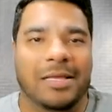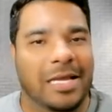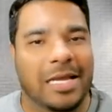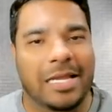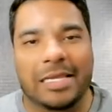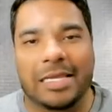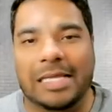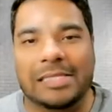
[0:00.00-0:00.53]

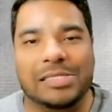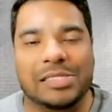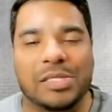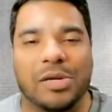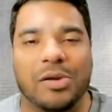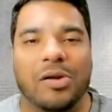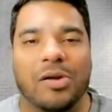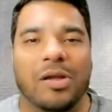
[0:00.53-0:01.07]
And
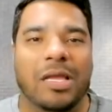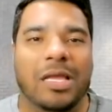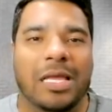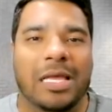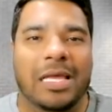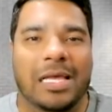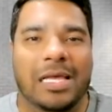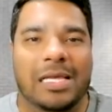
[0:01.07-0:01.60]
Gensler
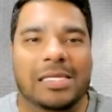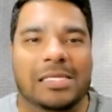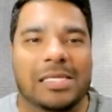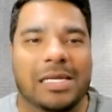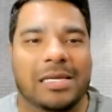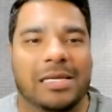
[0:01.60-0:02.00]
is,